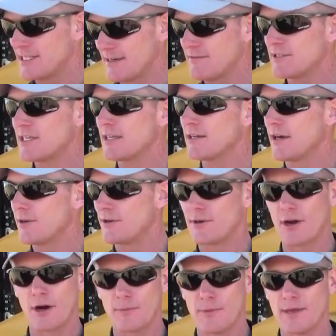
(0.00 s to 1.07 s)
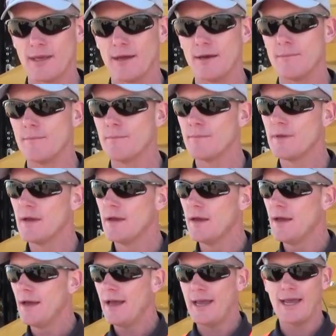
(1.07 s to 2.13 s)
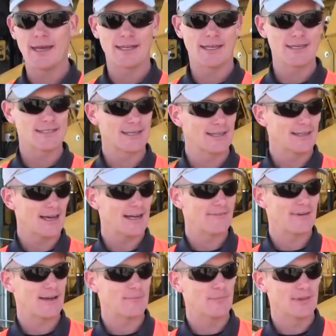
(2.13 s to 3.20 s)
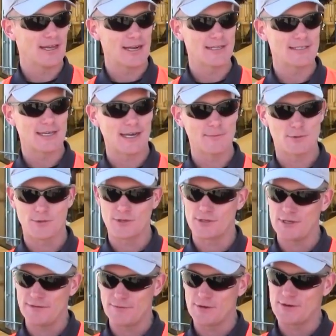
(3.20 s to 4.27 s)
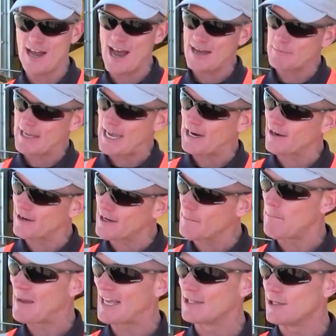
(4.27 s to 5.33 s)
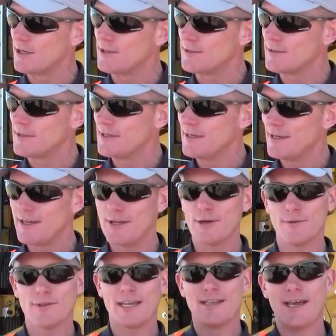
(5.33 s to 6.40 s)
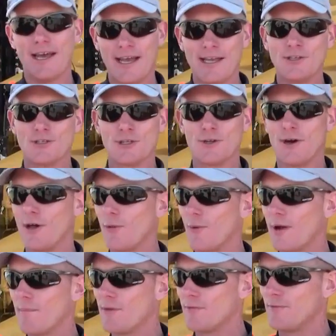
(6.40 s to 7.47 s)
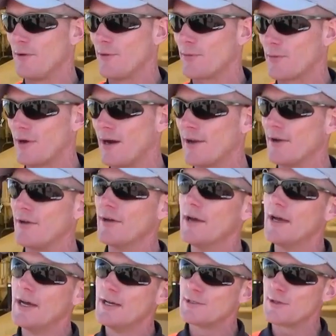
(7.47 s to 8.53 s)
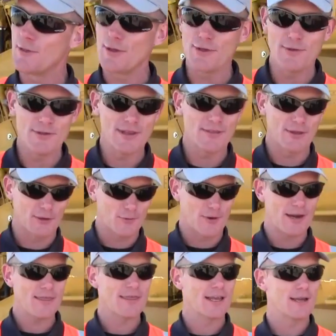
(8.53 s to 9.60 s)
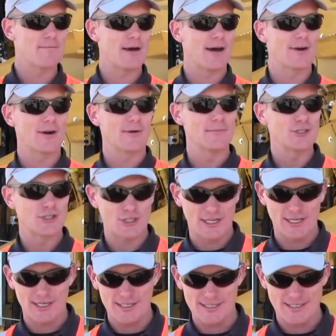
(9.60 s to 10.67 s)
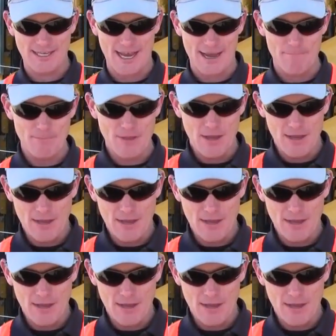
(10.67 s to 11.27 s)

1700 RPM. And because in a lot of a lot of times when you're if you're not carrying a big load, you don't need that engine all the way up to full throttle. So the, unique, the great thing about our machine is that